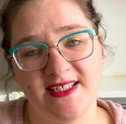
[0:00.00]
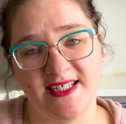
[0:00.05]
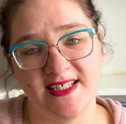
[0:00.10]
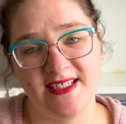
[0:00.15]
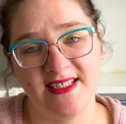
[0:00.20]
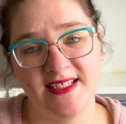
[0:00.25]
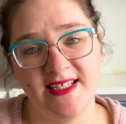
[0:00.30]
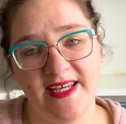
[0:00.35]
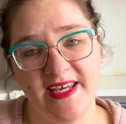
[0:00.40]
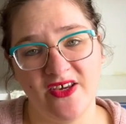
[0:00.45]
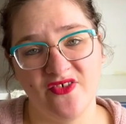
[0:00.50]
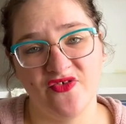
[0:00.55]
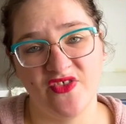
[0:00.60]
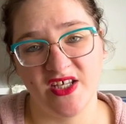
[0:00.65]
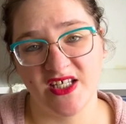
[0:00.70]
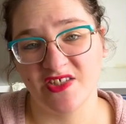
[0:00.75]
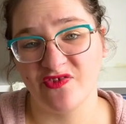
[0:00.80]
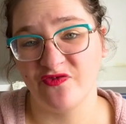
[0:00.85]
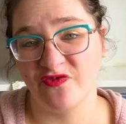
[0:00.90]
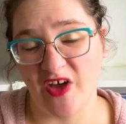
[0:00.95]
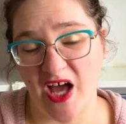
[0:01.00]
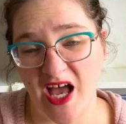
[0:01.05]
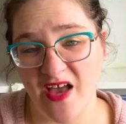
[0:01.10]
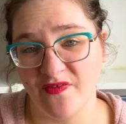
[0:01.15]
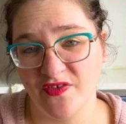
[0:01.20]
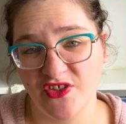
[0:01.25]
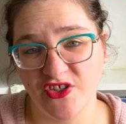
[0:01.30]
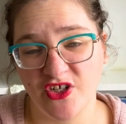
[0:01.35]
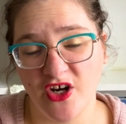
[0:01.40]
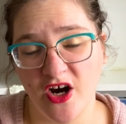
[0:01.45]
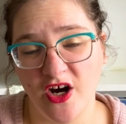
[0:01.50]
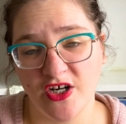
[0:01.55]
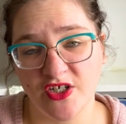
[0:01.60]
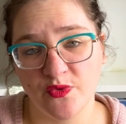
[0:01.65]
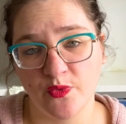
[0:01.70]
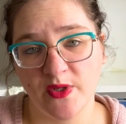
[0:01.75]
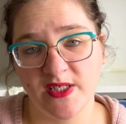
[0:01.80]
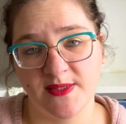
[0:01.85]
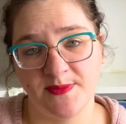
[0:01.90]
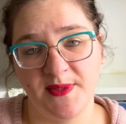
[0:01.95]
didn't give this 5 stars,
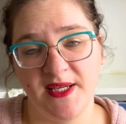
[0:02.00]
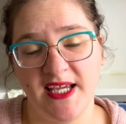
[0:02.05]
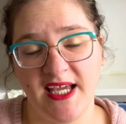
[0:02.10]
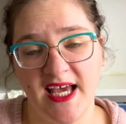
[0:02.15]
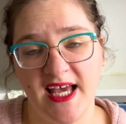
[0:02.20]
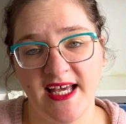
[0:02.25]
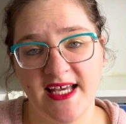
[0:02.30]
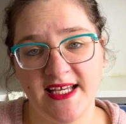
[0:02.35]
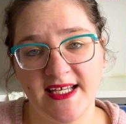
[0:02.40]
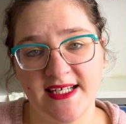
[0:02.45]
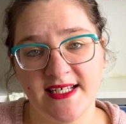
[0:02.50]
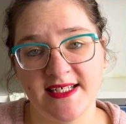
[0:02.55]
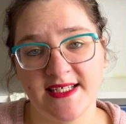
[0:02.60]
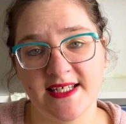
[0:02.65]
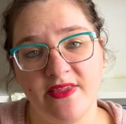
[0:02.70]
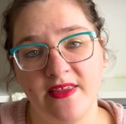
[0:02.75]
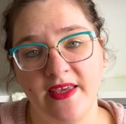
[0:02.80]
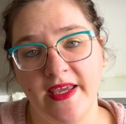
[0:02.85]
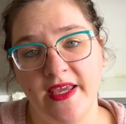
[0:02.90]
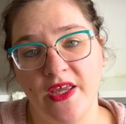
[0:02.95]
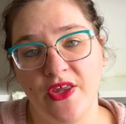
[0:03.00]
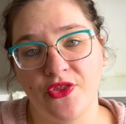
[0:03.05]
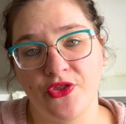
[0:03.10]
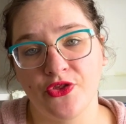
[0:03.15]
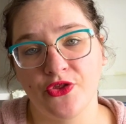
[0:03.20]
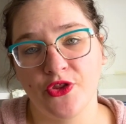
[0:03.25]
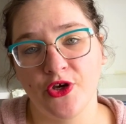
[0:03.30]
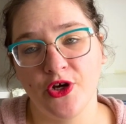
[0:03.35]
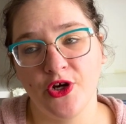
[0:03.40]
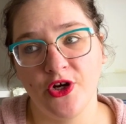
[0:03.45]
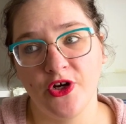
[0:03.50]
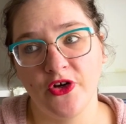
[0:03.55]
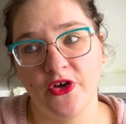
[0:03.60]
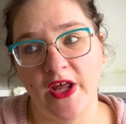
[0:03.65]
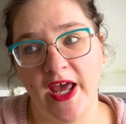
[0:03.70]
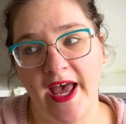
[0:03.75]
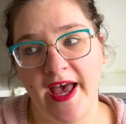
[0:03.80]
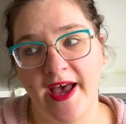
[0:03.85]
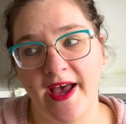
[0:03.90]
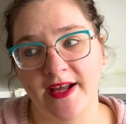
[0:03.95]
was because the third
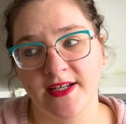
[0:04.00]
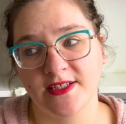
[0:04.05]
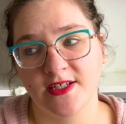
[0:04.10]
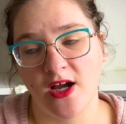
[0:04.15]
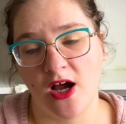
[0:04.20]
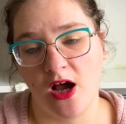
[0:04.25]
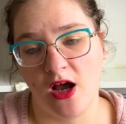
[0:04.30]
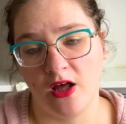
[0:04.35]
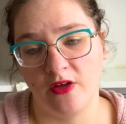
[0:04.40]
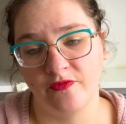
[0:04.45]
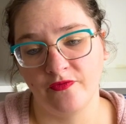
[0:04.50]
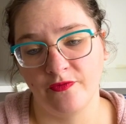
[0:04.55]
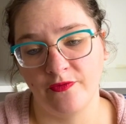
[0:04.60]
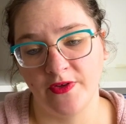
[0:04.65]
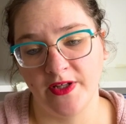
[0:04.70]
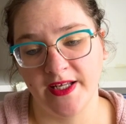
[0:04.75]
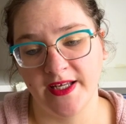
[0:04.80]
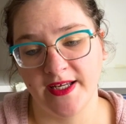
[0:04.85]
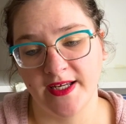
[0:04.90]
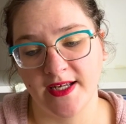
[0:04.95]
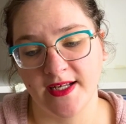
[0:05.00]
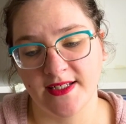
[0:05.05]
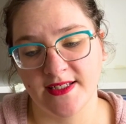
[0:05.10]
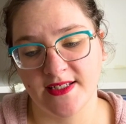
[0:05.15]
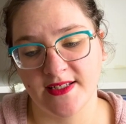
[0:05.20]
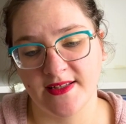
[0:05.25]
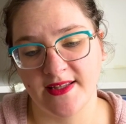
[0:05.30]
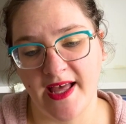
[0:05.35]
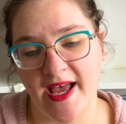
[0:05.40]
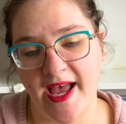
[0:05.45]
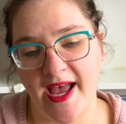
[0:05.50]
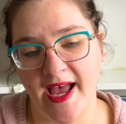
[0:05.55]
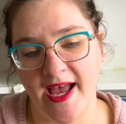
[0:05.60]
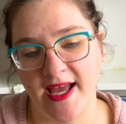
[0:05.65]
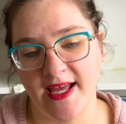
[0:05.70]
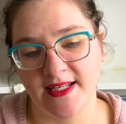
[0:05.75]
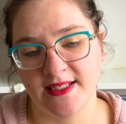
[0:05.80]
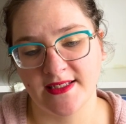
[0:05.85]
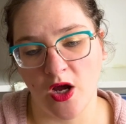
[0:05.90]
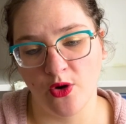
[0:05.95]
act conflict
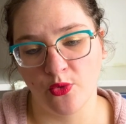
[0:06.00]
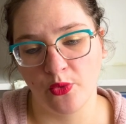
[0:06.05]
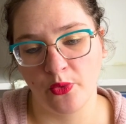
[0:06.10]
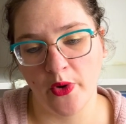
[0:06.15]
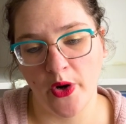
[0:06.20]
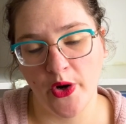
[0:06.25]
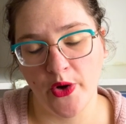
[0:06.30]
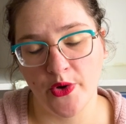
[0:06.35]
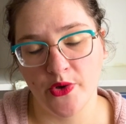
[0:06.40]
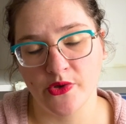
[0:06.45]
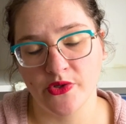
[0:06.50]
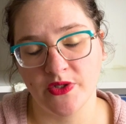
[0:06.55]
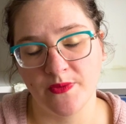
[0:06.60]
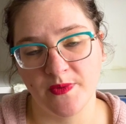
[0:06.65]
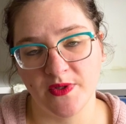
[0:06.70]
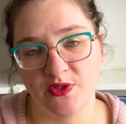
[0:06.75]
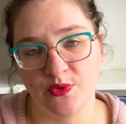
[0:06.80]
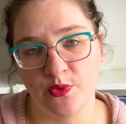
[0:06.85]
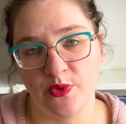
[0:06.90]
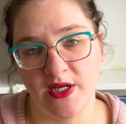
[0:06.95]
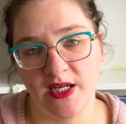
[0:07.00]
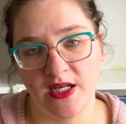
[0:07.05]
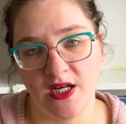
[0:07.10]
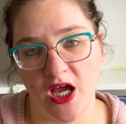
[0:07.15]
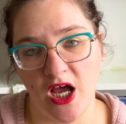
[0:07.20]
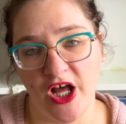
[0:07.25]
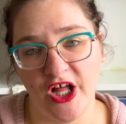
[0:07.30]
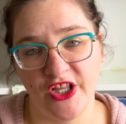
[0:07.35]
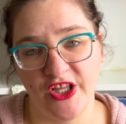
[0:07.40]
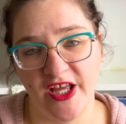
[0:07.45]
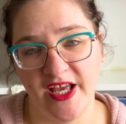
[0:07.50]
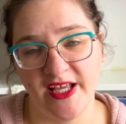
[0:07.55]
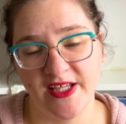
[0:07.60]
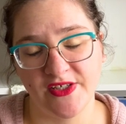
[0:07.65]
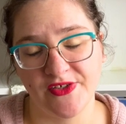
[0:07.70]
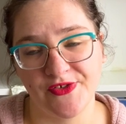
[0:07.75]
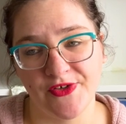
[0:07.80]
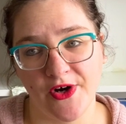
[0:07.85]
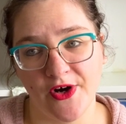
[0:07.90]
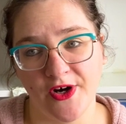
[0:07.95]
that arose between Hala and
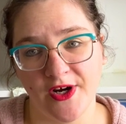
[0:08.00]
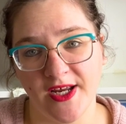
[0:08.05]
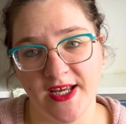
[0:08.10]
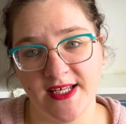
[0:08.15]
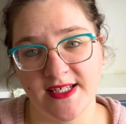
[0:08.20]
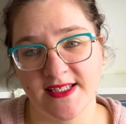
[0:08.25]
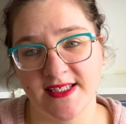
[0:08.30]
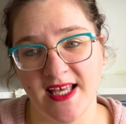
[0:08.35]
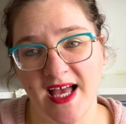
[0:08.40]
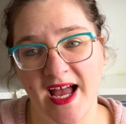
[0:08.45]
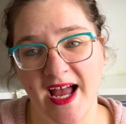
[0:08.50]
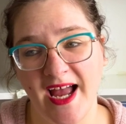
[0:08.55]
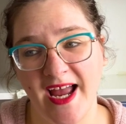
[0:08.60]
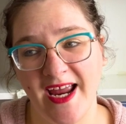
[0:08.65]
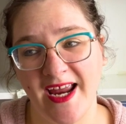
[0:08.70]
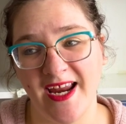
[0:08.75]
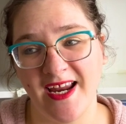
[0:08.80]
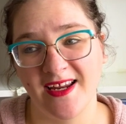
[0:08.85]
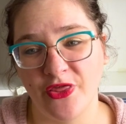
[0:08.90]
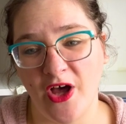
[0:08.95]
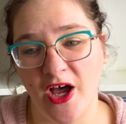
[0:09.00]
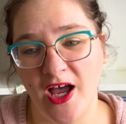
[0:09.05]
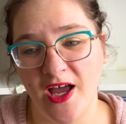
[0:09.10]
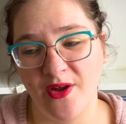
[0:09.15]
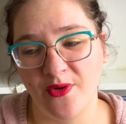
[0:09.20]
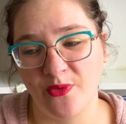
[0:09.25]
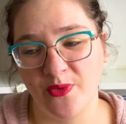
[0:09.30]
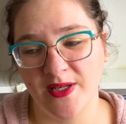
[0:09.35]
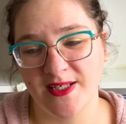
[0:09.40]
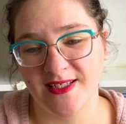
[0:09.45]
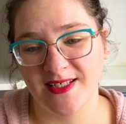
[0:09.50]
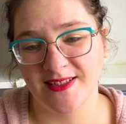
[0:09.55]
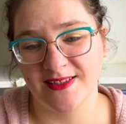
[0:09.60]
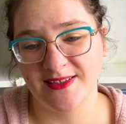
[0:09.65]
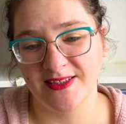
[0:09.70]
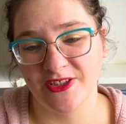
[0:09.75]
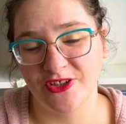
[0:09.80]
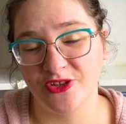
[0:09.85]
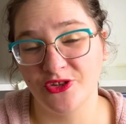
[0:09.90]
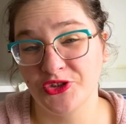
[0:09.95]
Sarkis, I thought was a
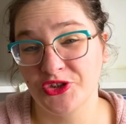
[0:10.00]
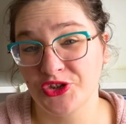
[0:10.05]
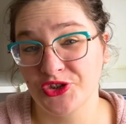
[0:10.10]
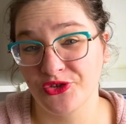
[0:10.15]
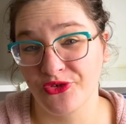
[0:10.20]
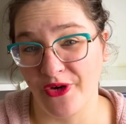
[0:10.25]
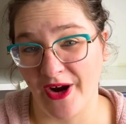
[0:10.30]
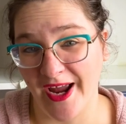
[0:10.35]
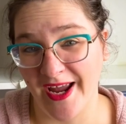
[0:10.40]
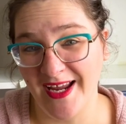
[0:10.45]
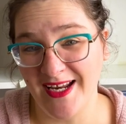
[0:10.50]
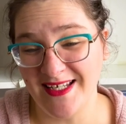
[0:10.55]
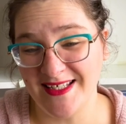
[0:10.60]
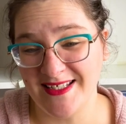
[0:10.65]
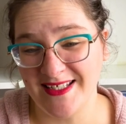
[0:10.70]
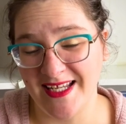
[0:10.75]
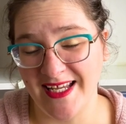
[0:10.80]
little trite.